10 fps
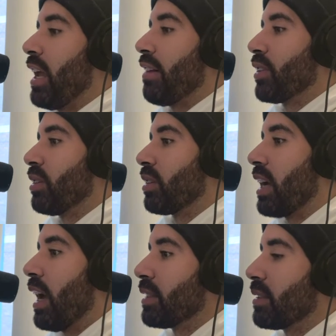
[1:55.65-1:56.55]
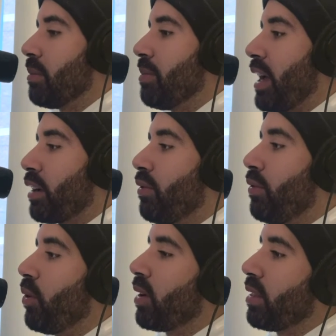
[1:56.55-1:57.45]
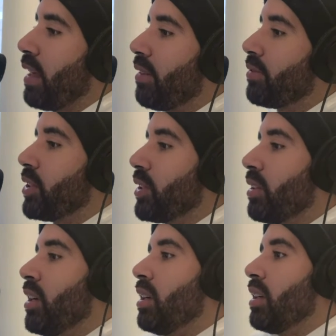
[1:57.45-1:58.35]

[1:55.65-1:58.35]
after constant back and forth, after